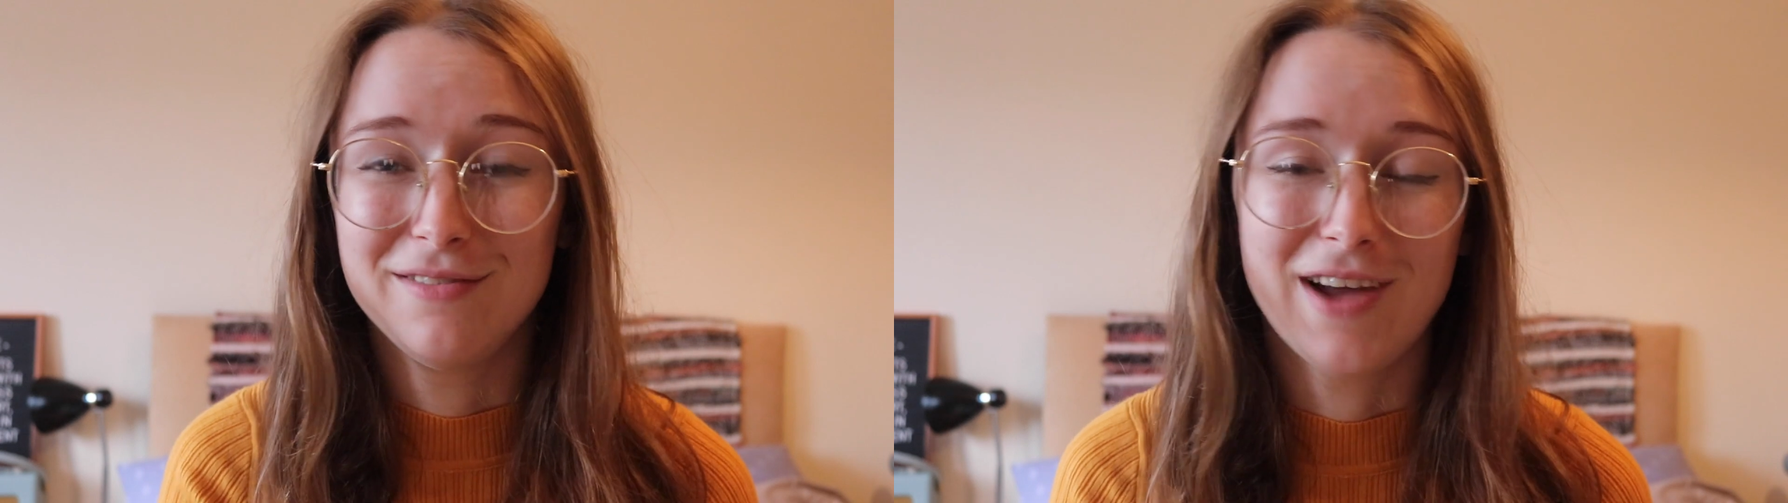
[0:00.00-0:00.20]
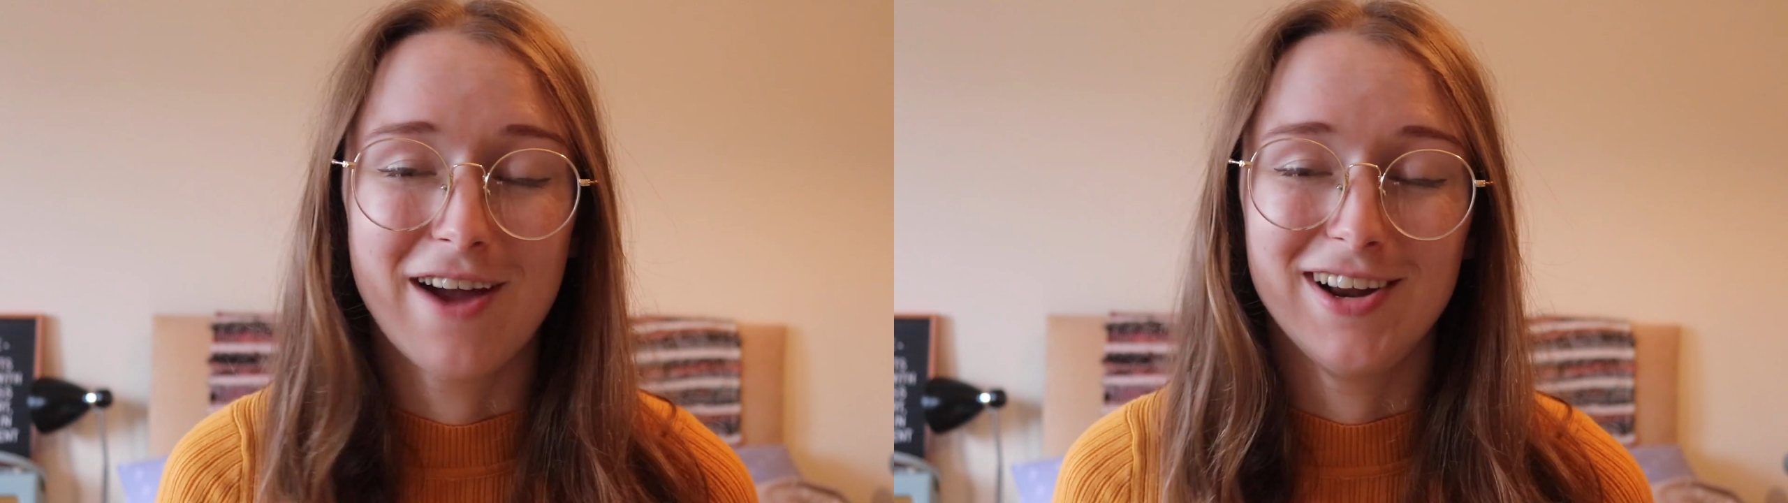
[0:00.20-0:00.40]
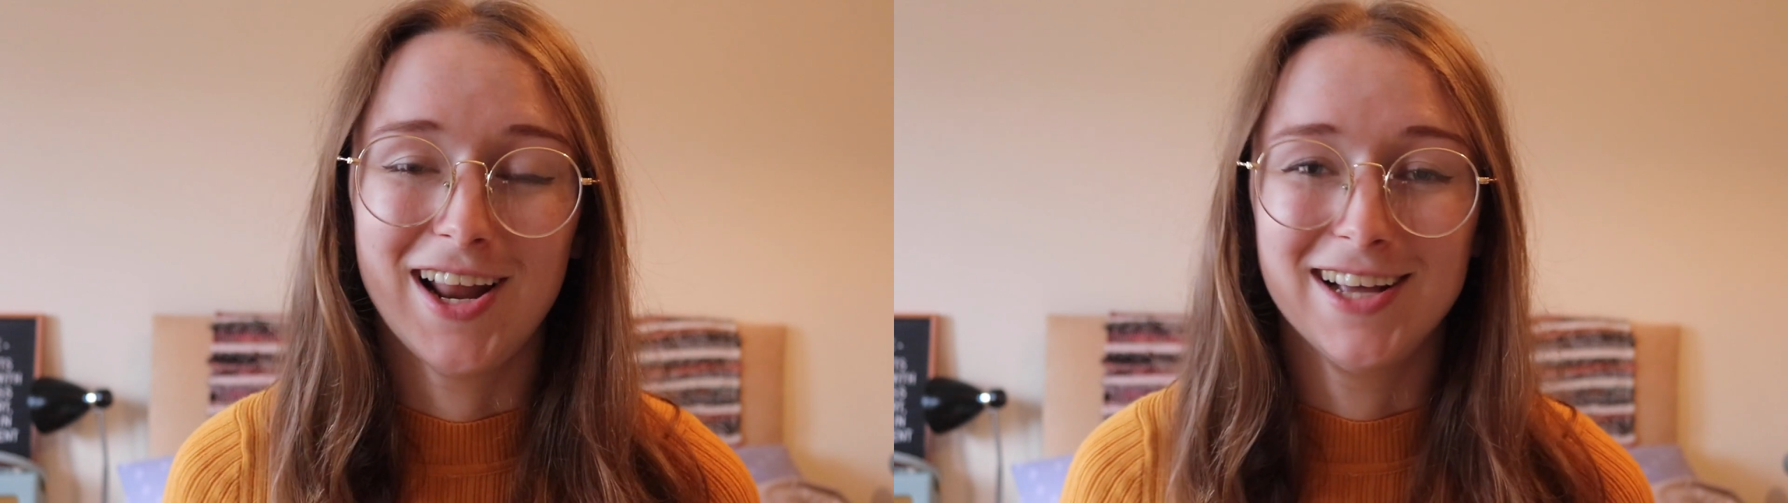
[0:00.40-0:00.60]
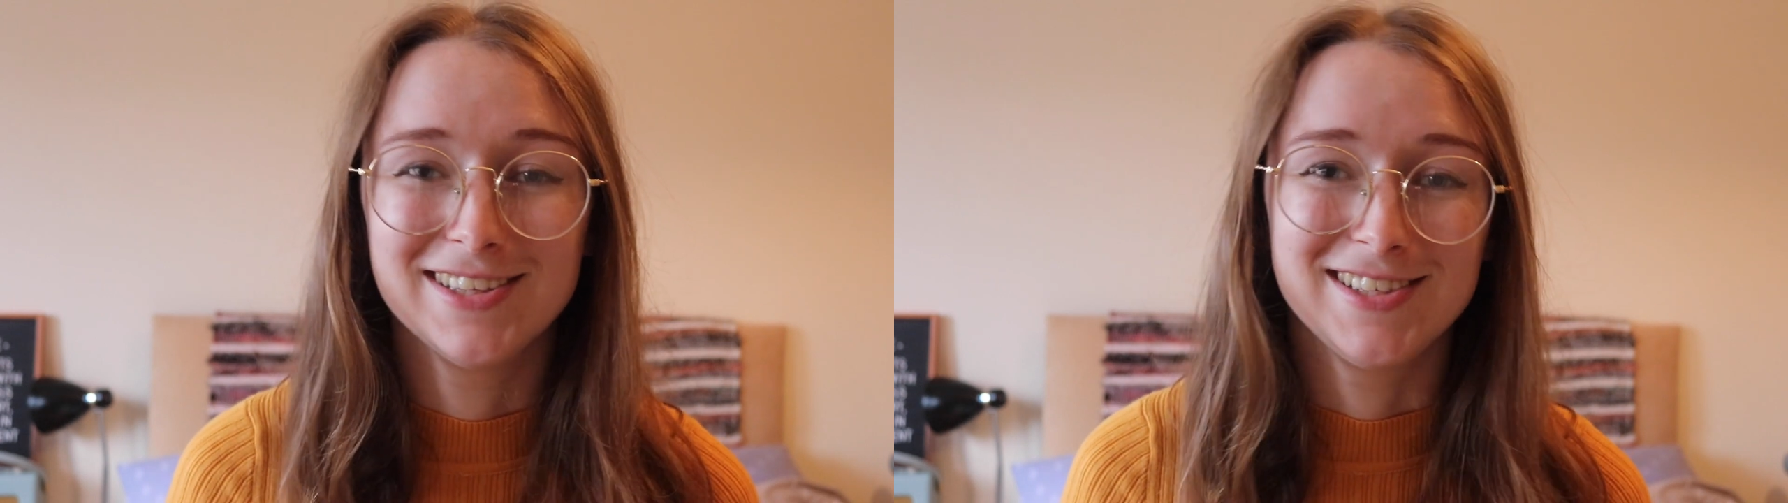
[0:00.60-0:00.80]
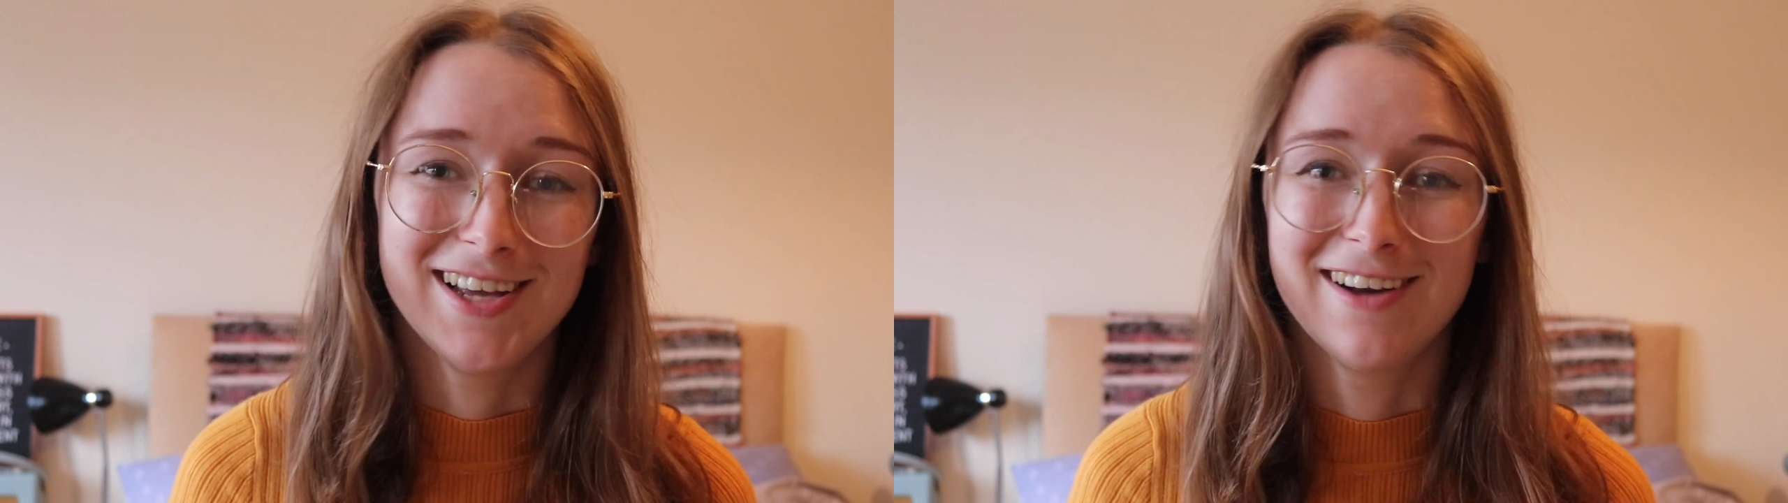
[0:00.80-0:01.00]
fairy
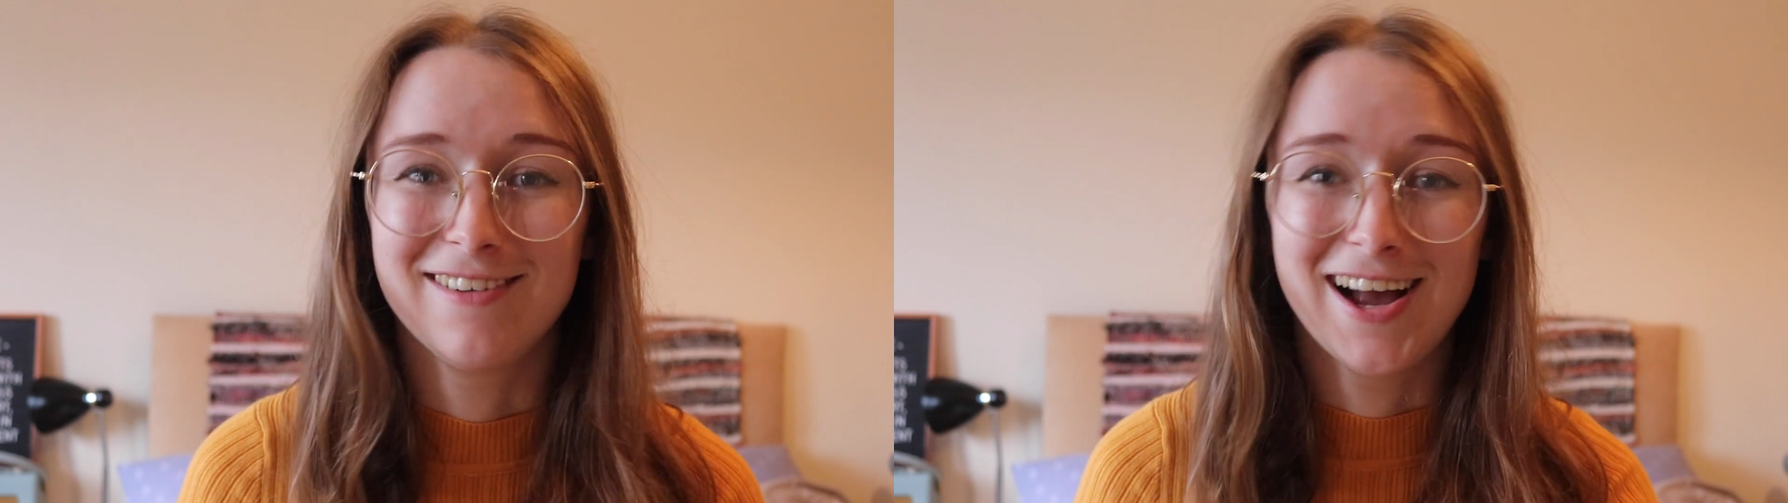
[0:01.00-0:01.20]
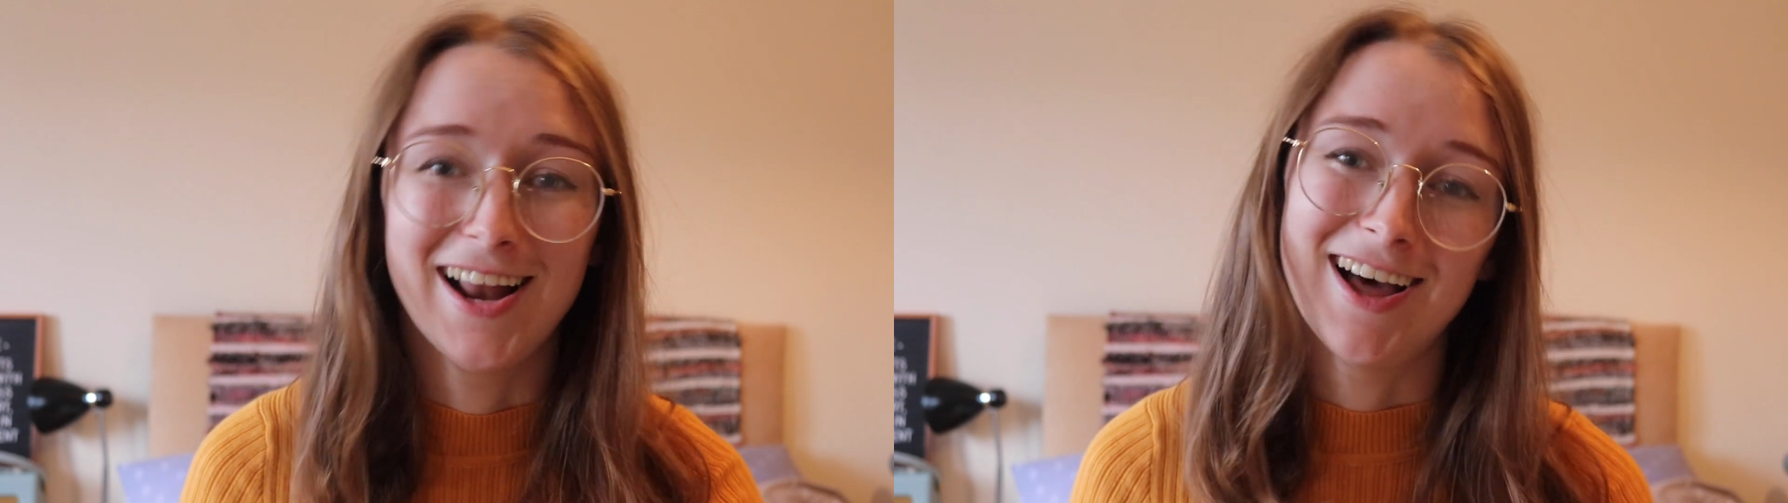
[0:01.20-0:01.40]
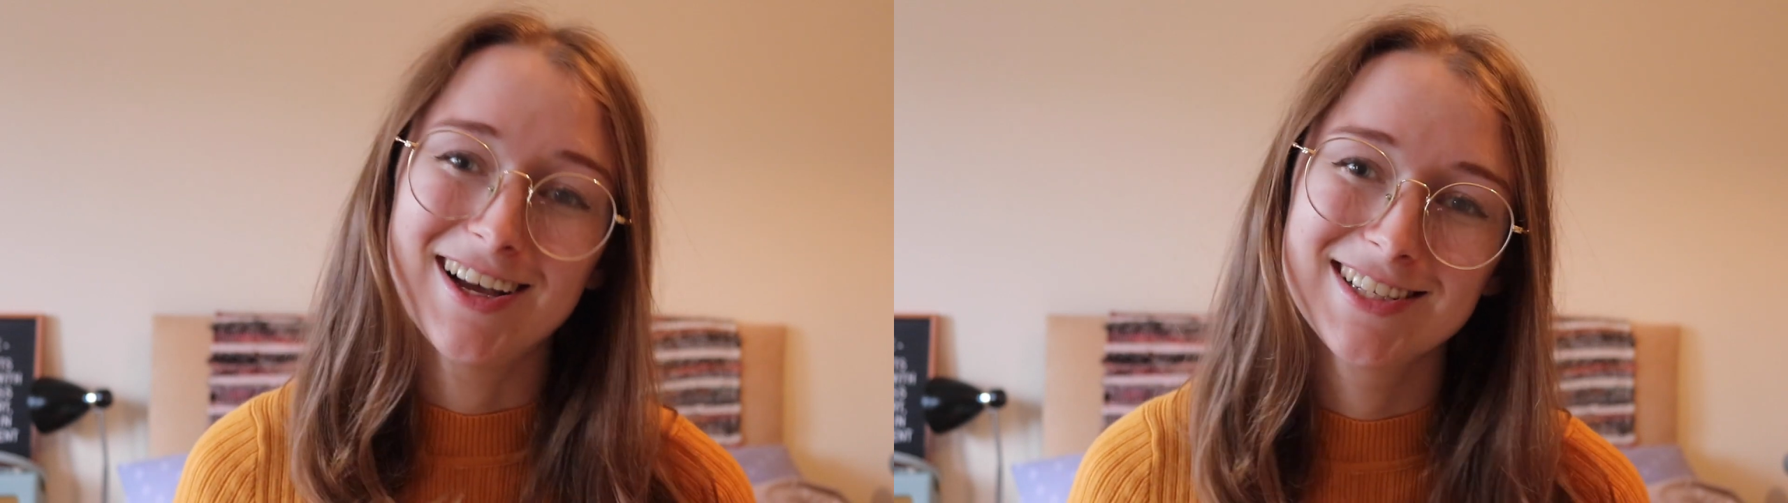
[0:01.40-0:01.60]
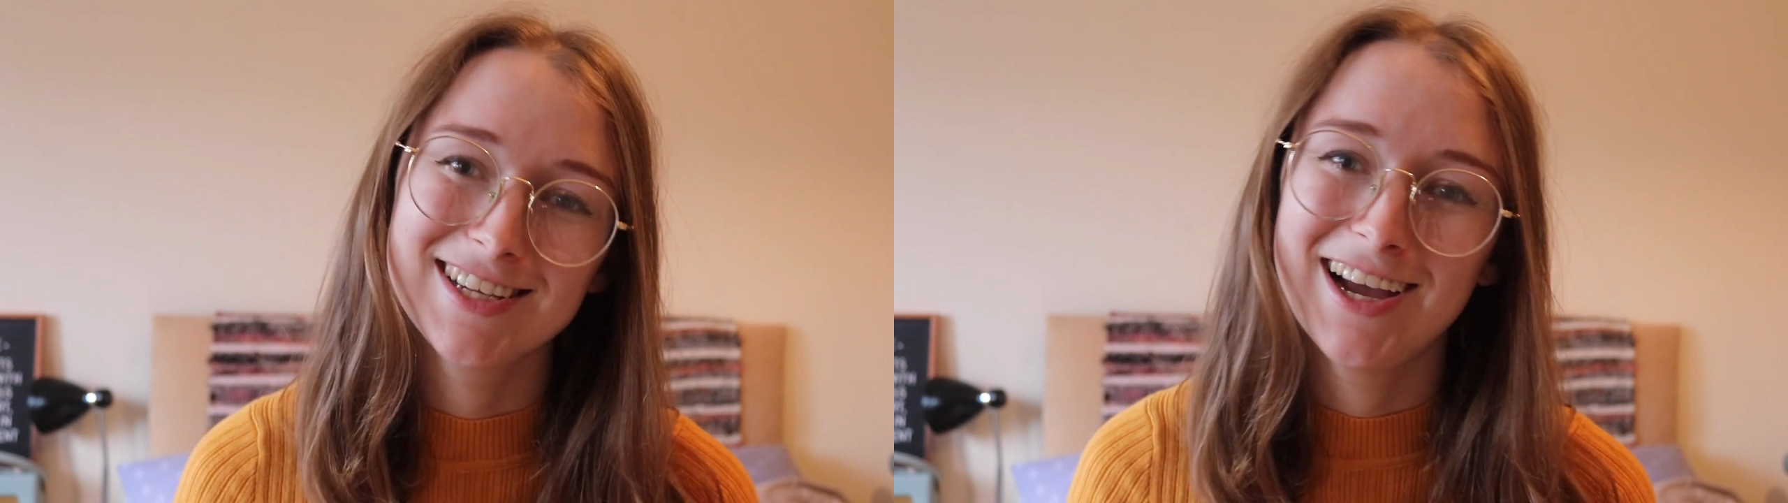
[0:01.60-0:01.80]
lights DIY last